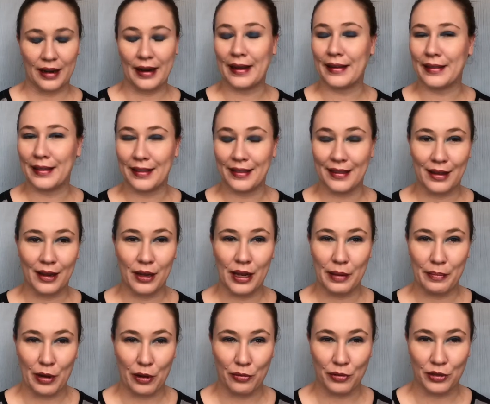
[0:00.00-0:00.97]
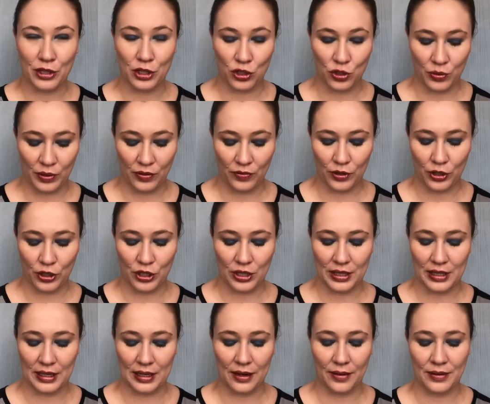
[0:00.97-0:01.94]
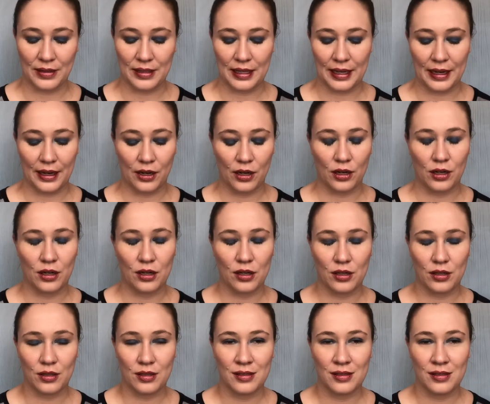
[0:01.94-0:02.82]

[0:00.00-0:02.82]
and then they came out with the sweet version, and I was like, oh,